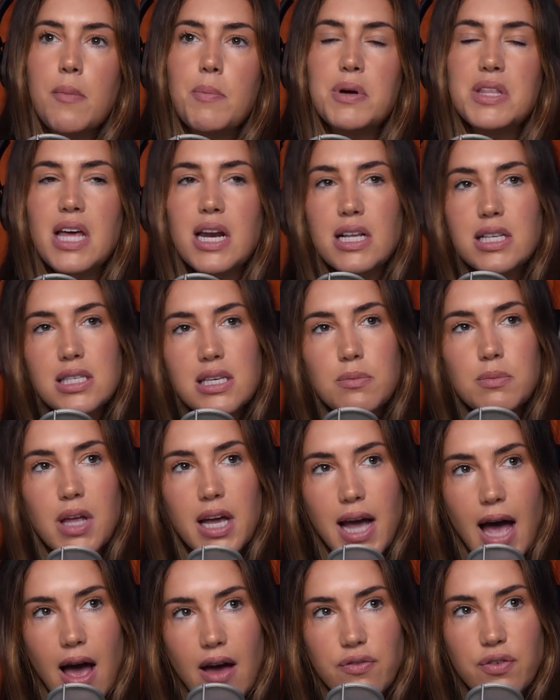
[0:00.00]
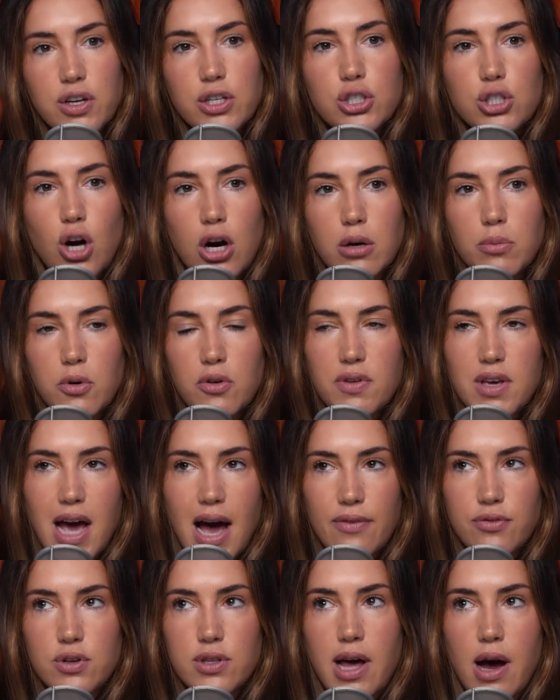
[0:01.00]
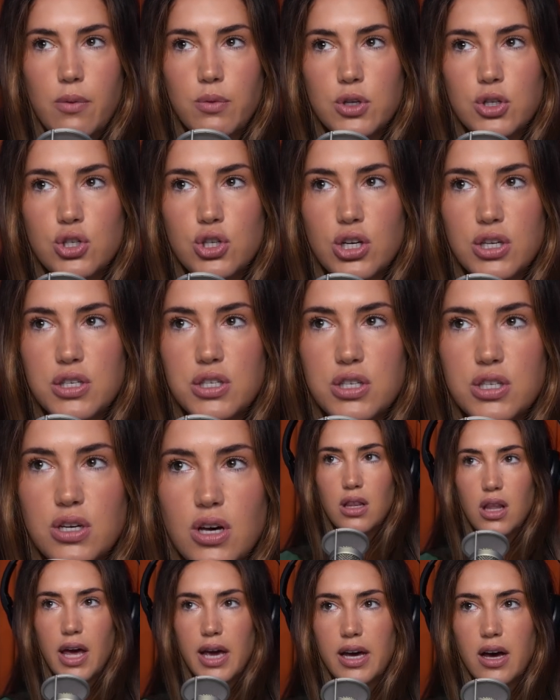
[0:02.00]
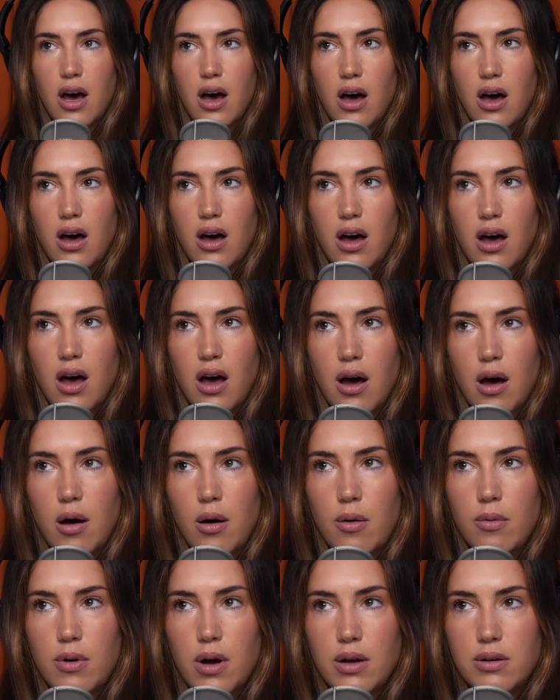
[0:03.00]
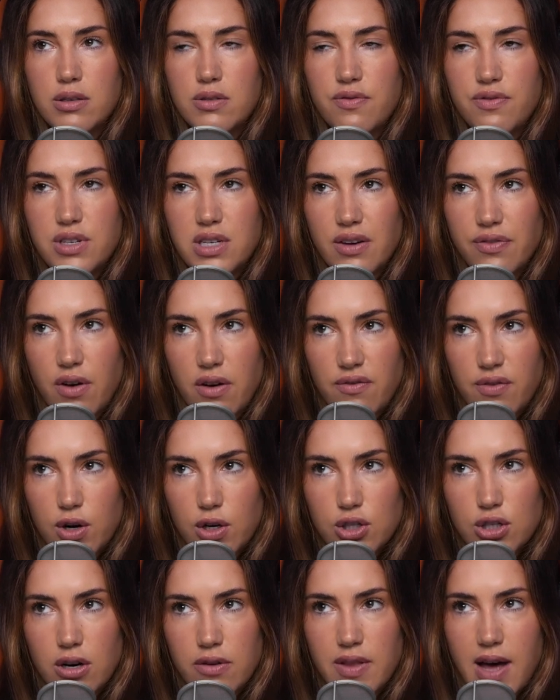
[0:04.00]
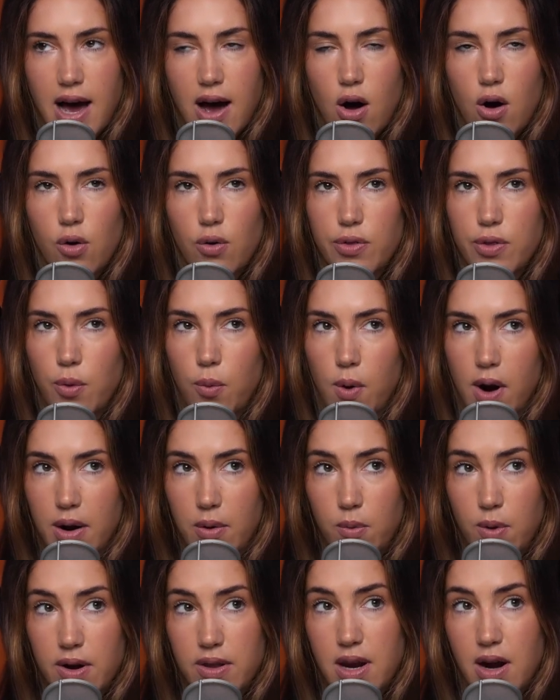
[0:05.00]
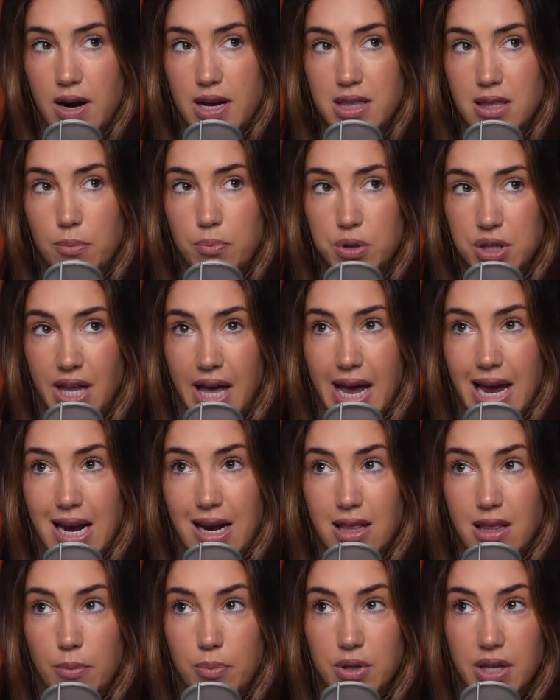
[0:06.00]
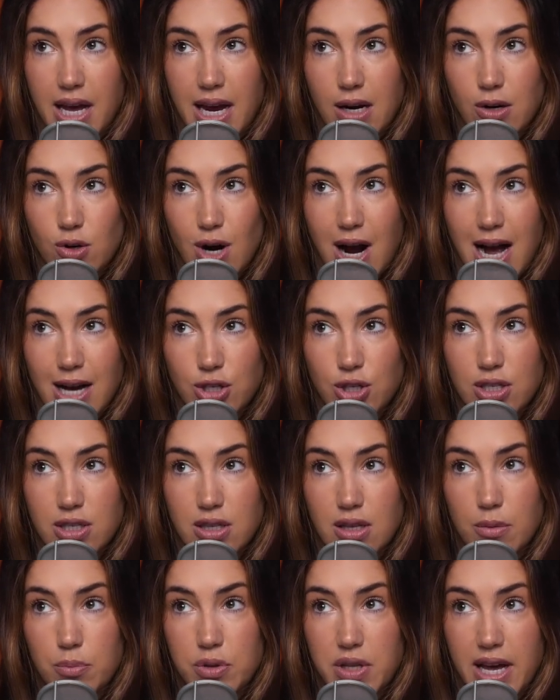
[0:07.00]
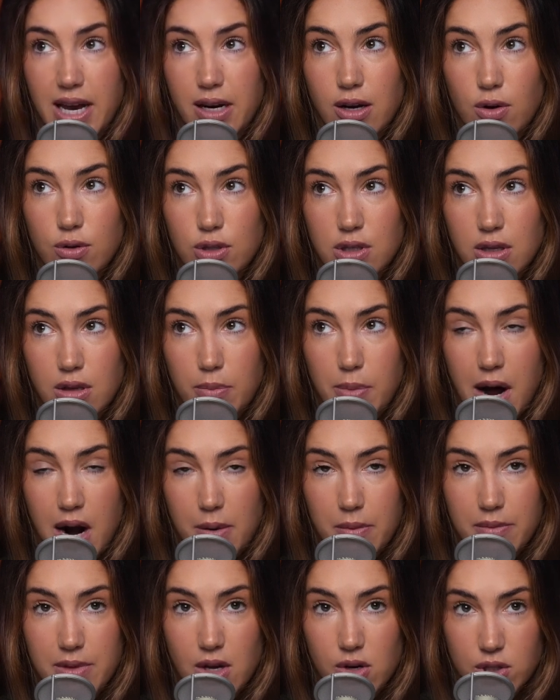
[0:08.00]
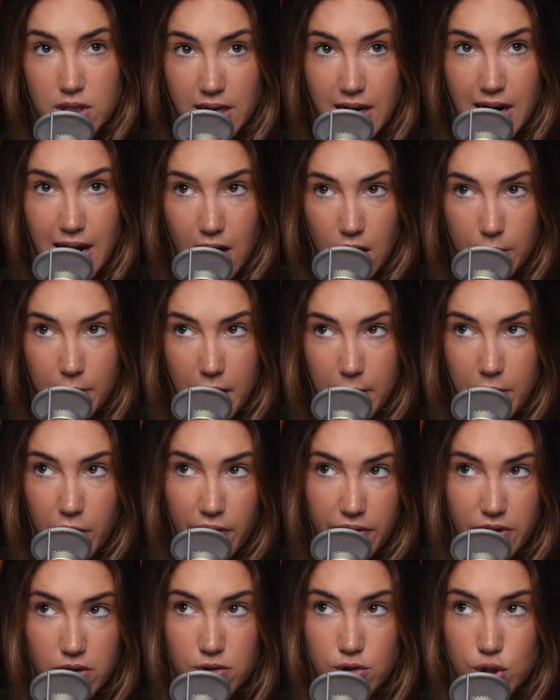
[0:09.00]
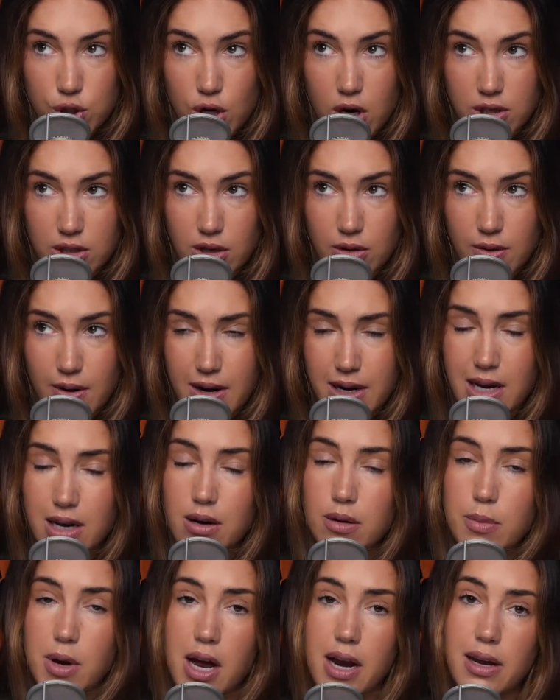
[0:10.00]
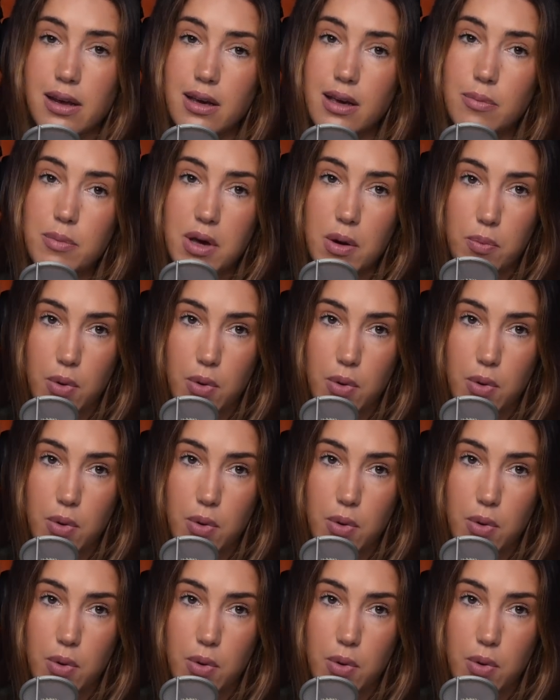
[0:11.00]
it seemed like every shark movie after that was just like a different version of that. Oh, the one where they're in the plane and the plane crashes and the plane goes to the bottom and there's like an air bubble and then there's sharks all around. Come on, give me a